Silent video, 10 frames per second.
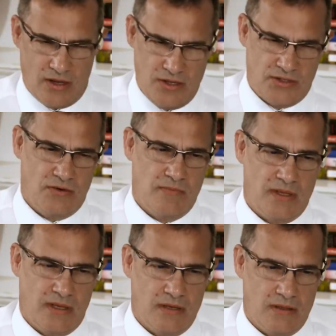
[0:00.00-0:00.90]
are you talking about
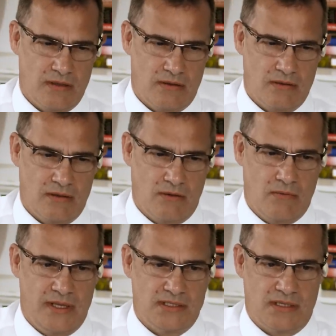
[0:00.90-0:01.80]
the kind of the, the
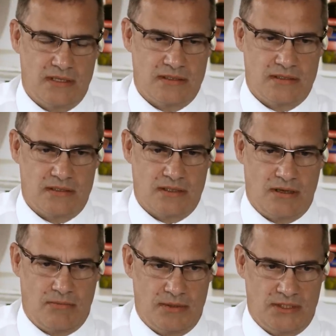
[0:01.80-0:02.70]
Queensland
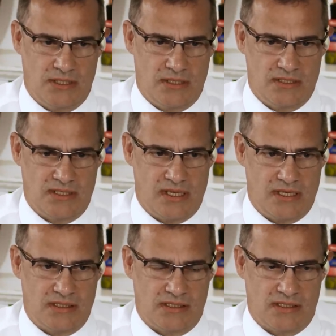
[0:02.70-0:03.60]

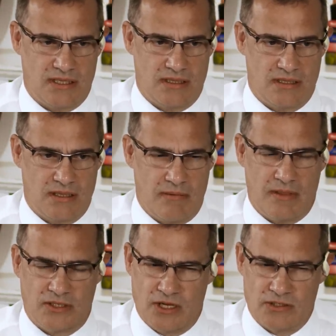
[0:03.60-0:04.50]
opportunities
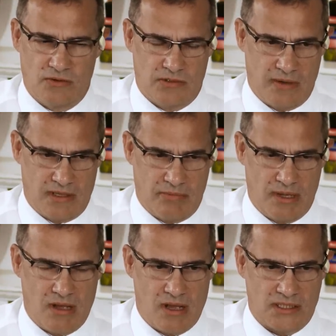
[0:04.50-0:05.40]
that Joe's talked about in the
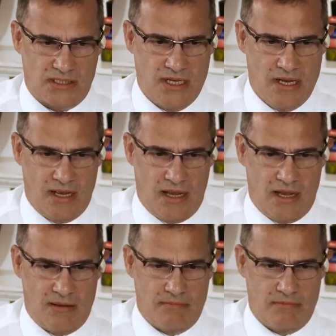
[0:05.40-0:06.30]
past,
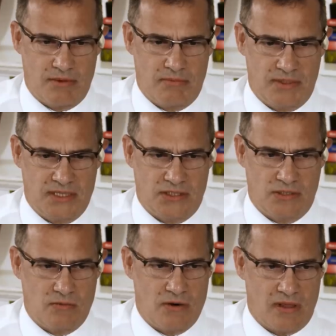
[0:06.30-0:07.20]
um, but
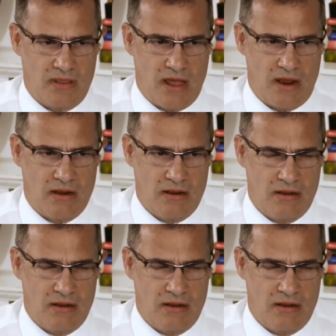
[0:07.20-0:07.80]
potential work there?